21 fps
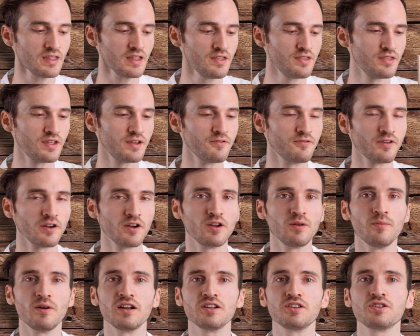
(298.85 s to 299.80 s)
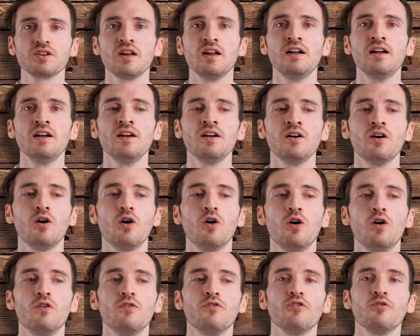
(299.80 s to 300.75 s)
They very much
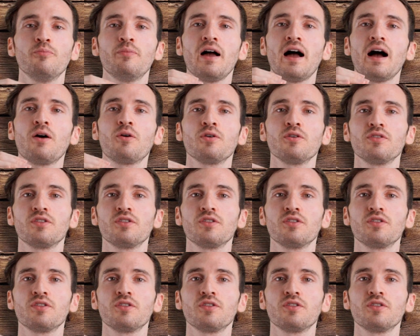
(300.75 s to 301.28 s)
overpower